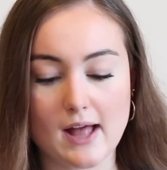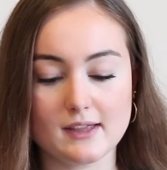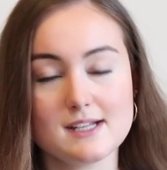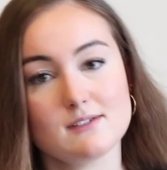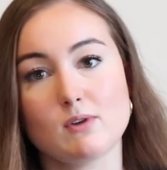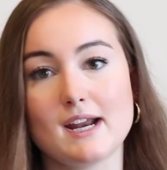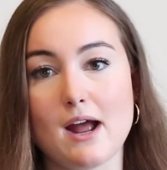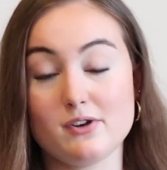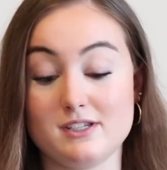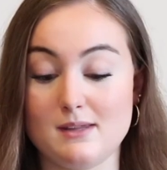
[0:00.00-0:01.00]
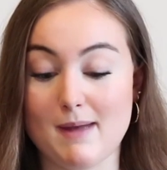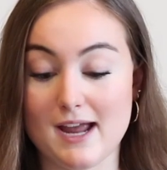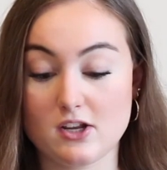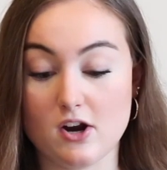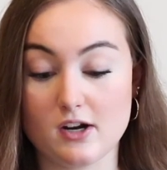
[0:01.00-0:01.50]
that leads right out into the
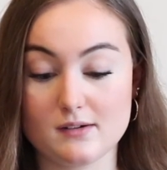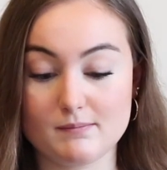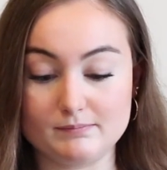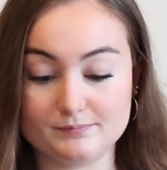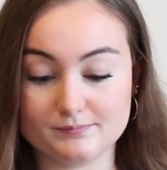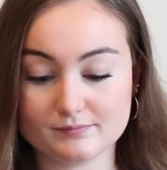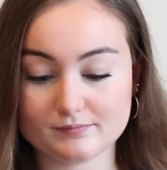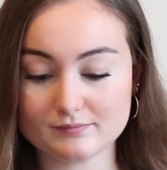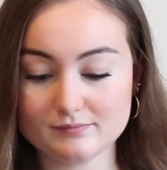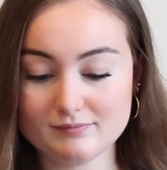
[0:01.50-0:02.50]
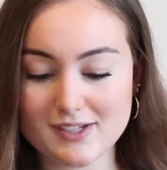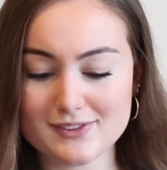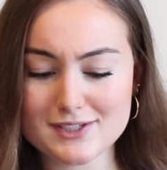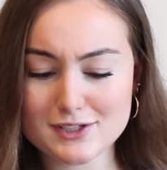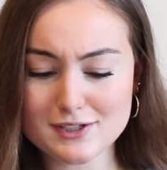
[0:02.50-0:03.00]
backyard.
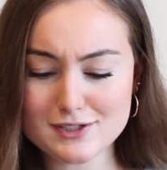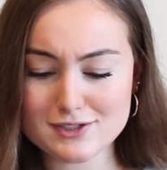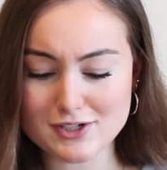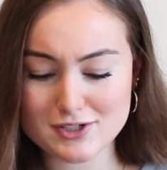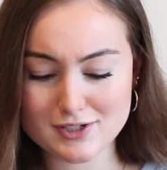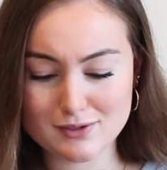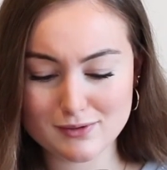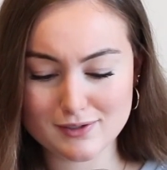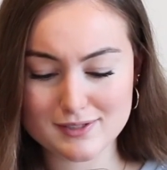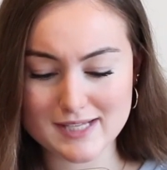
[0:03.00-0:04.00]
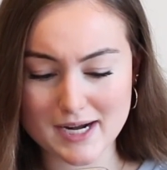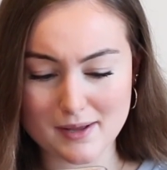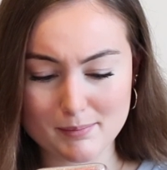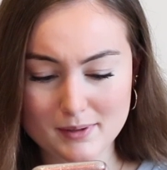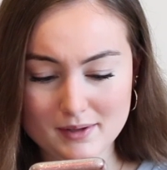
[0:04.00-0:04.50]
This is such a cute little
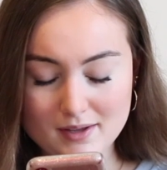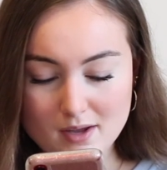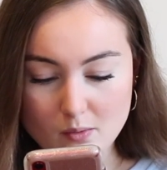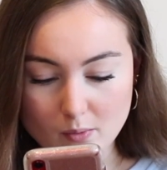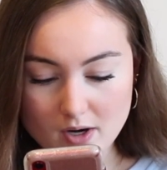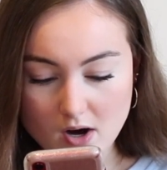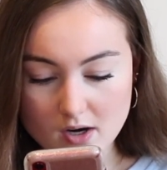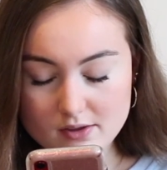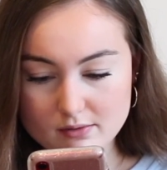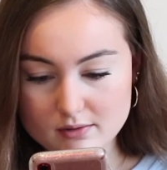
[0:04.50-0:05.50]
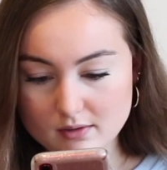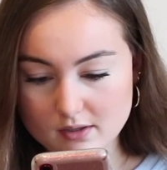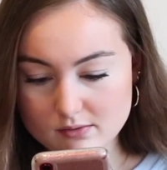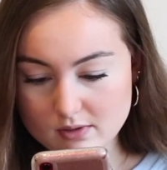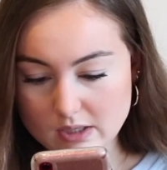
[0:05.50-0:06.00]
setup. What are those?
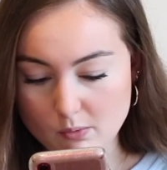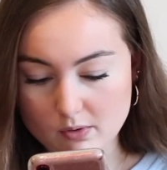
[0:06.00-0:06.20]
Are those like